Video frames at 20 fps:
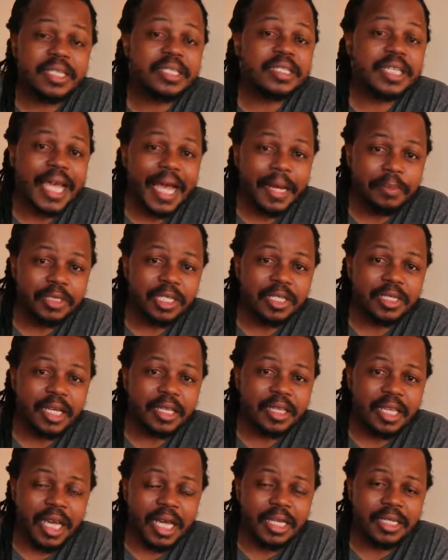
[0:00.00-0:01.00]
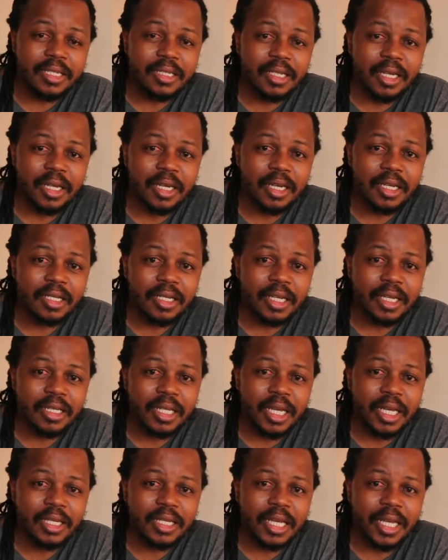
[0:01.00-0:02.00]
his captain at the
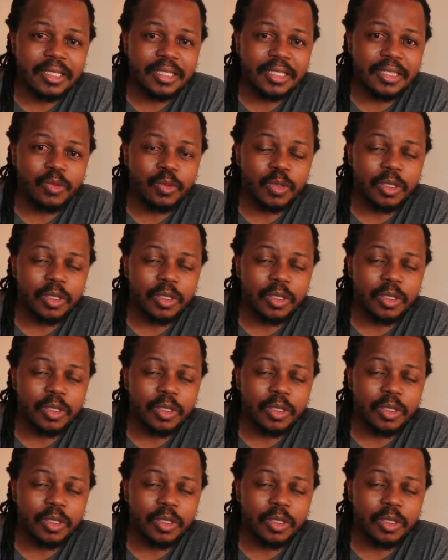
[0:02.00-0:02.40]
Under-19